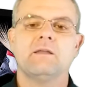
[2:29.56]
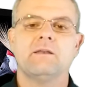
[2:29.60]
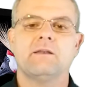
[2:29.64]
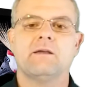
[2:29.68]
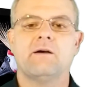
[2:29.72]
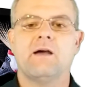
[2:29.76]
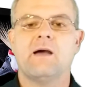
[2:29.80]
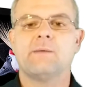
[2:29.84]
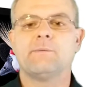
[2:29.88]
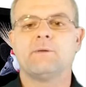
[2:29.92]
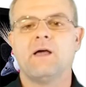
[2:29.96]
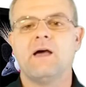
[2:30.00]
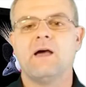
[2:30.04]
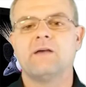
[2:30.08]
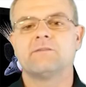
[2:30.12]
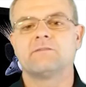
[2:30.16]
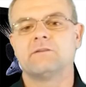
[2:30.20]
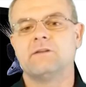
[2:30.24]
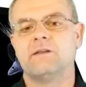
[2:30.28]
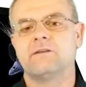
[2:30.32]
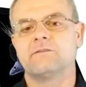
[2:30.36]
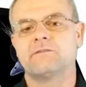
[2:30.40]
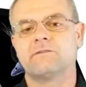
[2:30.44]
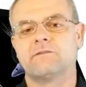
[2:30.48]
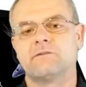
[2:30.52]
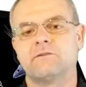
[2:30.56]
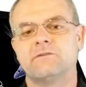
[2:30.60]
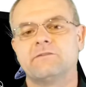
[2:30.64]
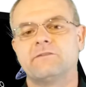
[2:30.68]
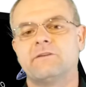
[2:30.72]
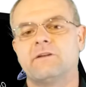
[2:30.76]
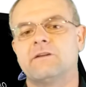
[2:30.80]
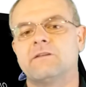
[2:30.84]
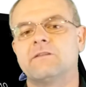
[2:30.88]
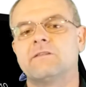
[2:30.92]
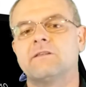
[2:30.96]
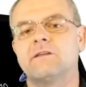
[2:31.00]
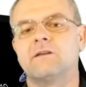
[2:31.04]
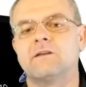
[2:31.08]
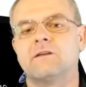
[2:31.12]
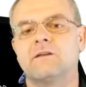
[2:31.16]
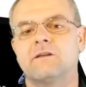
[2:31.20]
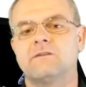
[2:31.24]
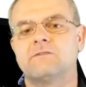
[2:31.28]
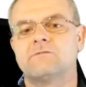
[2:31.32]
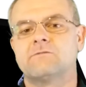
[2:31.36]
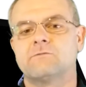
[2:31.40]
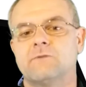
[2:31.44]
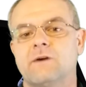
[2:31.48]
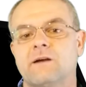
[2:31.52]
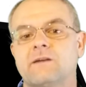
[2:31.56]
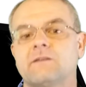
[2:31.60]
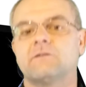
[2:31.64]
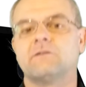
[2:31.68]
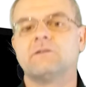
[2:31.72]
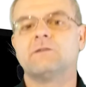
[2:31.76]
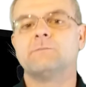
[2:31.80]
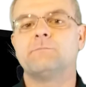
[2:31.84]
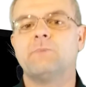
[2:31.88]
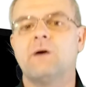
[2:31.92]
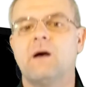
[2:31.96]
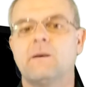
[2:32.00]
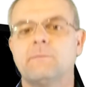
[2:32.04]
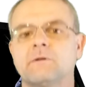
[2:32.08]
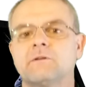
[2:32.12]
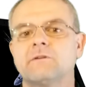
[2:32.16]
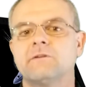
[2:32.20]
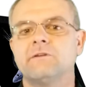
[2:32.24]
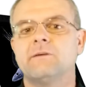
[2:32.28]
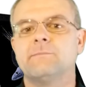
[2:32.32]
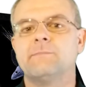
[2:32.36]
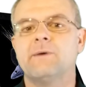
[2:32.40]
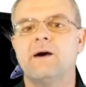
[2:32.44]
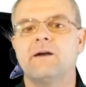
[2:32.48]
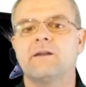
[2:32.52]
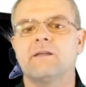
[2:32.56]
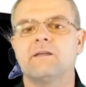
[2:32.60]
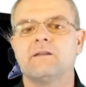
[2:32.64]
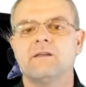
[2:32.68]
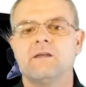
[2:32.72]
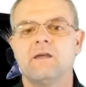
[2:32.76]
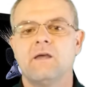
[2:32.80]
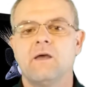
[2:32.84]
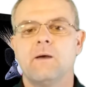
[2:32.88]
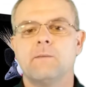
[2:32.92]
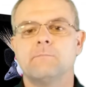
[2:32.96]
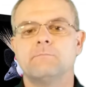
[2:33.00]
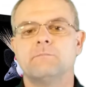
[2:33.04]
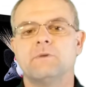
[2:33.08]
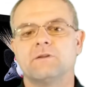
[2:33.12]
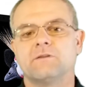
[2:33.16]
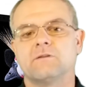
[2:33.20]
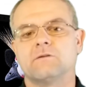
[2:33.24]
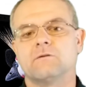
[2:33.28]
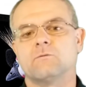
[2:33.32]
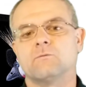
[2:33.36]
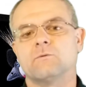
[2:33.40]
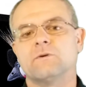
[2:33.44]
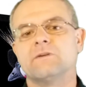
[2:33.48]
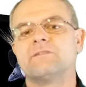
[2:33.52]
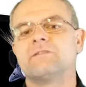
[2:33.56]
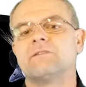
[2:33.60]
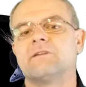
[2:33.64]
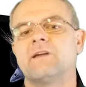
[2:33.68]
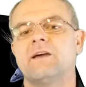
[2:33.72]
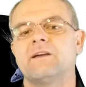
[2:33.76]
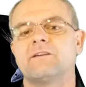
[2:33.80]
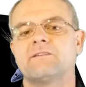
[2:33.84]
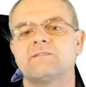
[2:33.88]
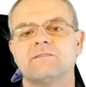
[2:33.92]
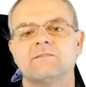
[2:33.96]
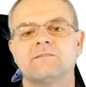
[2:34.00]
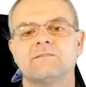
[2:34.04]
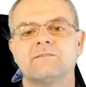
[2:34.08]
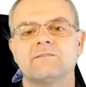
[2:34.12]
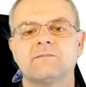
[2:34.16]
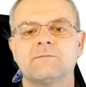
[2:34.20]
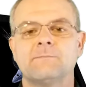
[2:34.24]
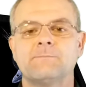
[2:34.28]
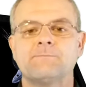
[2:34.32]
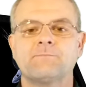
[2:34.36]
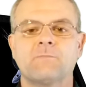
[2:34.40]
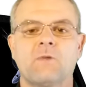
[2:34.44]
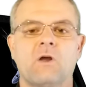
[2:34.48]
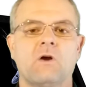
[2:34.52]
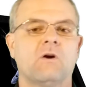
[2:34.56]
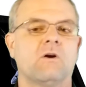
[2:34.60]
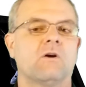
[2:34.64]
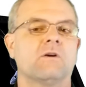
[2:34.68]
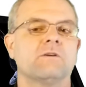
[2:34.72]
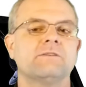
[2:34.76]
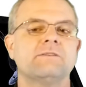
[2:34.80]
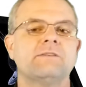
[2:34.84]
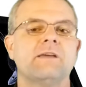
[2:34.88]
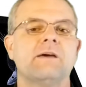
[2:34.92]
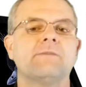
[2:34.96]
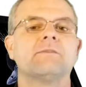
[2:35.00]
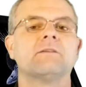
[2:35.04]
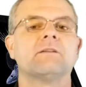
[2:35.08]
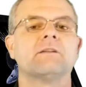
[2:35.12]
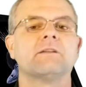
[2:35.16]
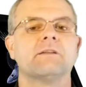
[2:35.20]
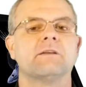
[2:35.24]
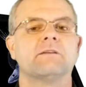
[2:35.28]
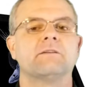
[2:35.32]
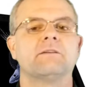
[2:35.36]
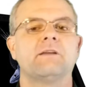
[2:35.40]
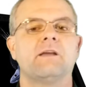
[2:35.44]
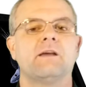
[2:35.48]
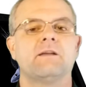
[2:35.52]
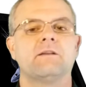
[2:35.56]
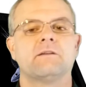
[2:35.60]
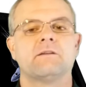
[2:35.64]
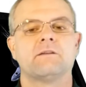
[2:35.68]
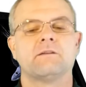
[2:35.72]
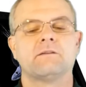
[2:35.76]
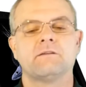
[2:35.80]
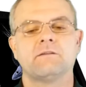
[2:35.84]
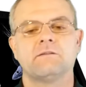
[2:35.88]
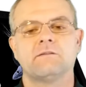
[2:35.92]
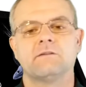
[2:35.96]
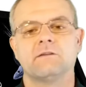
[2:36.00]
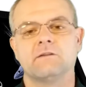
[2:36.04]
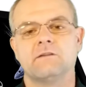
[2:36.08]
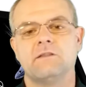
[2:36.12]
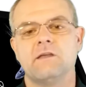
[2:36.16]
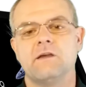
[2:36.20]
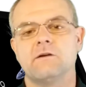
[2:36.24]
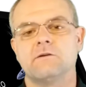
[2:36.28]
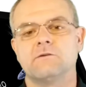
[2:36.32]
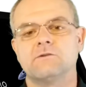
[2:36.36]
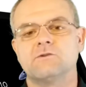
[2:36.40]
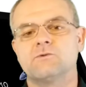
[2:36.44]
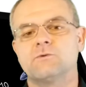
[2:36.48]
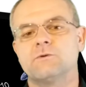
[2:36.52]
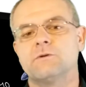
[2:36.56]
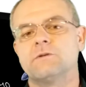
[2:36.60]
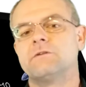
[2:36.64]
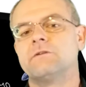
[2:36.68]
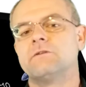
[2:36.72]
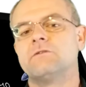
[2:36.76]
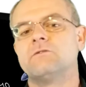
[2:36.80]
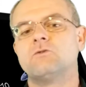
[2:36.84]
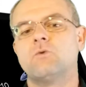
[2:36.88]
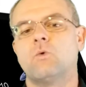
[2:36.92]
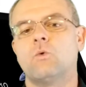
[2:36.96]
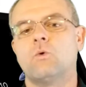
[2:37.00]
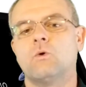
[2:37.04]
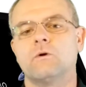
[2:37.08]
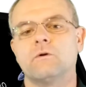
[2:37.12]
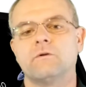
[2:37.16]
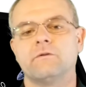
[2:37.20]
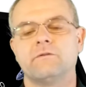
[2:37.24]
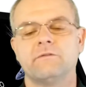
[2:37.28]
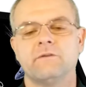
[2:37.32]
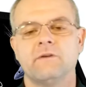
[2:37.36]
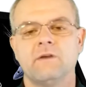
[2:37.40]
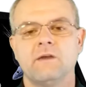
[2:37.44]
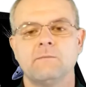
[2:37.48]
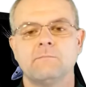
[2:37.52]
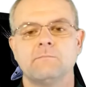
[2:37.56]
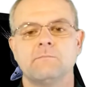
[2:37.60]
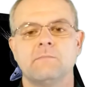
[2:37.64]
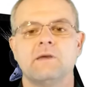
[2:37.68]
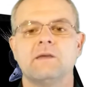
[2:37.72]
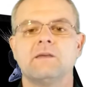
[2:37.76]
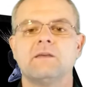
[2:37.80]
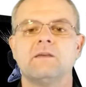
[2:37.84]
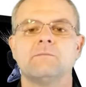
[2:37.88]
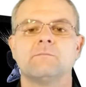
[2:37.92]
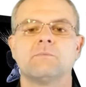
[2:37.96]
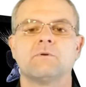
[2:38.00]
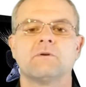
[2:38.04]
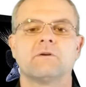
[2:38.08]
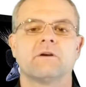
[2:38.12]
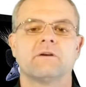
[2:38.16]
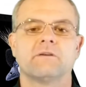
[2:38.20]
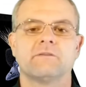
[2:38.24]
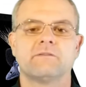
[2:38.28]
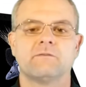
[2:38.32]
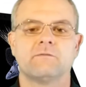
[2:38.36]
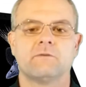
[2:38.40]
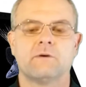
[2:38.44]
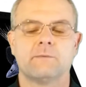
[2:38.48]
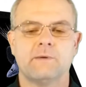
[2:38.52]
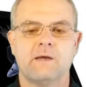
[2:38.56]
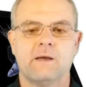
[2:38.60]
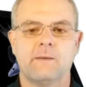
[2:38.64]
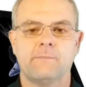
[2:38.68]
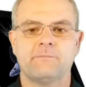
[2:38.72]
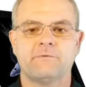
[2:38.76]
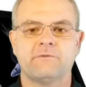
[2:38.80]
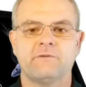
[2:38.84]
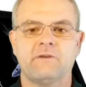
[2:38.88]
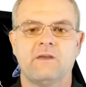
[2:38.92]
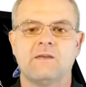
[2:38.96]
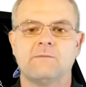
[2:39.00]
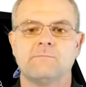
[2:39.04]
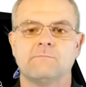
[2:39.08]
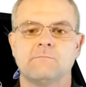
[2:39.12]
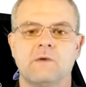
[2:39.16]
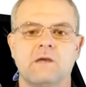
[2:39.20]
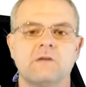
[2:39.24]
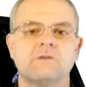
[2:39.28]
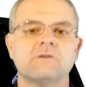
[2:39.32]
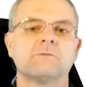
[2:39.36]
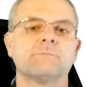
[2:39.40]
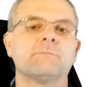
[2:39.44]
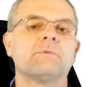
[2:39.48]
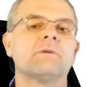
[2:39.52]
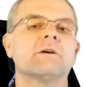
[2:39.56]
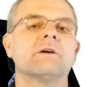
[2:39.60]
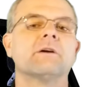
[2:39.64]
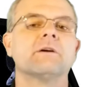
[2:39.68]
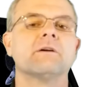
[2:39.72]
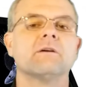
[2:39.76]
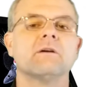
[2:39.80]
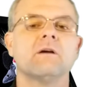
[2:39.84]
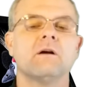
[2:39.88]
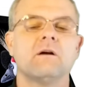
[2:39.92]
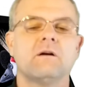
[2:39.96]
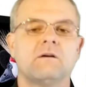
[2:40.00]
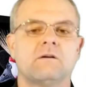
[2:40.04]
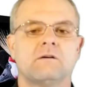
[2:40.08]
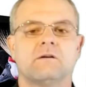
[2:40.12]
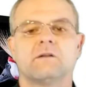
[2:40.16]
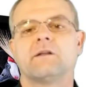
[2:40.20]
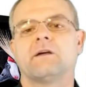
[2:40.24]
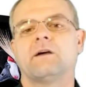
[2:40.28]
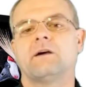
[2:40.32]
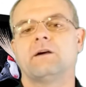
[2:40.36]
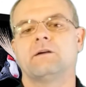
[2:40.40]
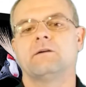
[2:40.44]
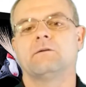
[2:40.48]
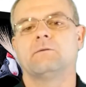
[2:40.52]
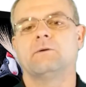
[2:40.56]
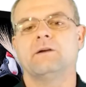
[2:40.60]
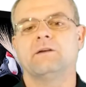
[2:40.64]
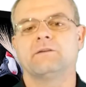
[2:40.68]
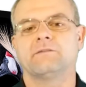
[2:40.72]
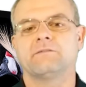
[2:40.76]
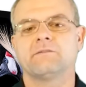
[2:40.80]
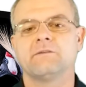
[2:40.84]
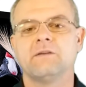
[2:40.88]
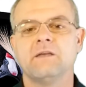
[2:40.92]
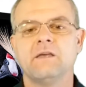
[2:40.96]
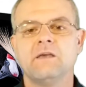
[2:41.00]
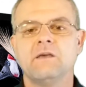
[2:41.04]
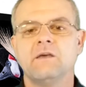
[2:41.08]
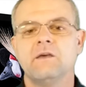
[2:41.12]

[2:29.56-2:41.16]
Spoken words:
Now, Apple hasn't necessarily said anything directly publicly about it, but their recent actions are definitely indicating that they are trending towards making progressive web apps a major player on iOS.